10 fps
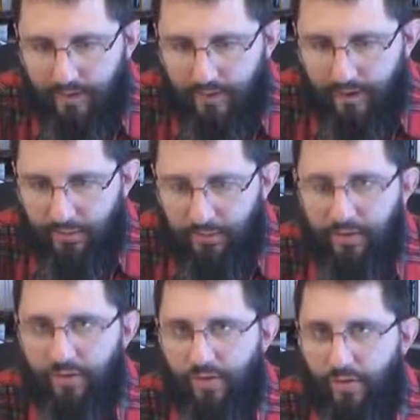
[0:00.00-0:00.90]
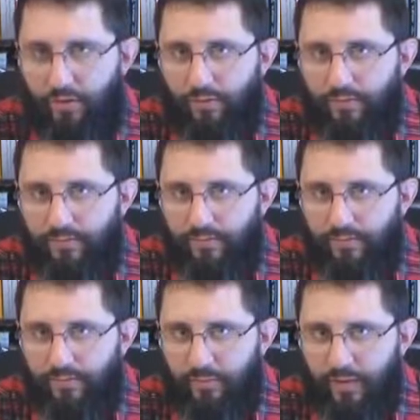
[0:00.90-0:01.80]
it's it's been a struggle
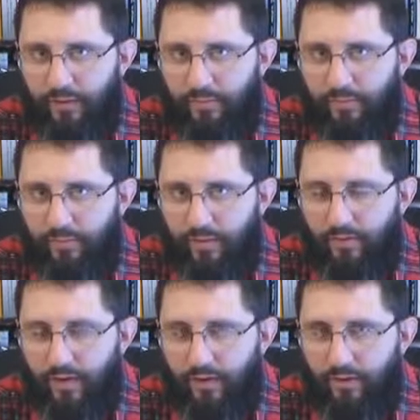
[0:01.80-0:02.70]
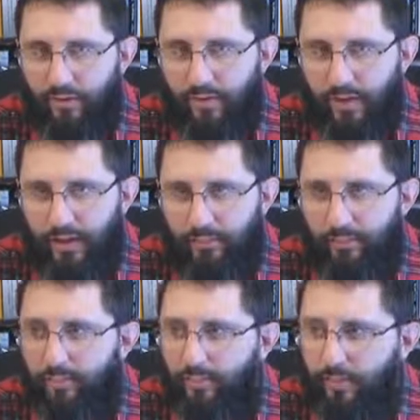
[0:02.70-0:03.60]
for me for a very long
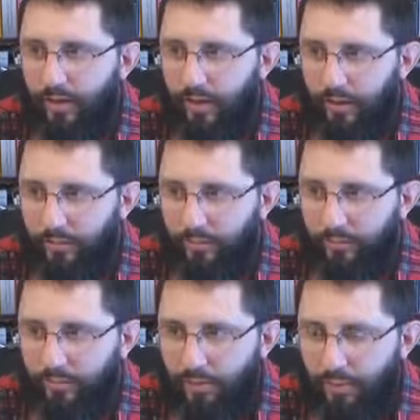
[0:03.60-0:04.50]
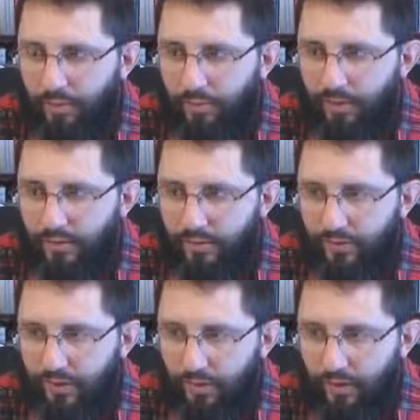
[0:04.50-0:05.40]
time um, my most recent
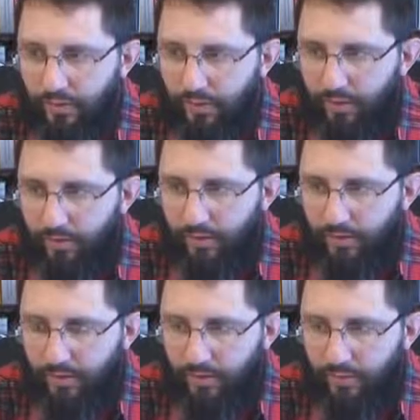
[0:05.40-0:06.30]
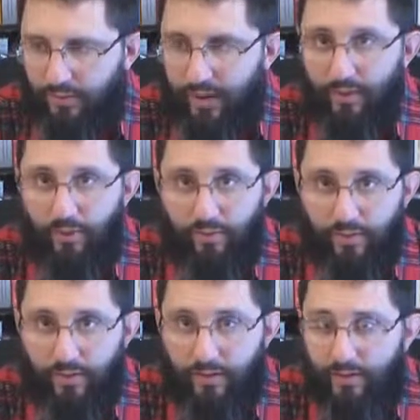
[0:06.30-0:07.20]
struggle has been over this issue of Kent
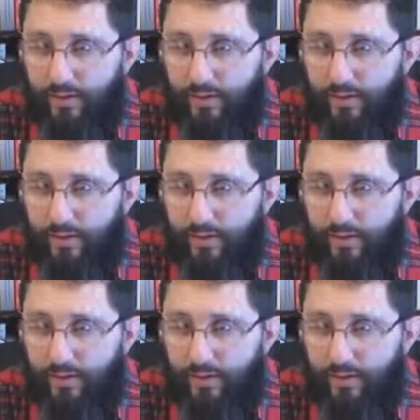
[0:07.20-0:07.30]
Hovind.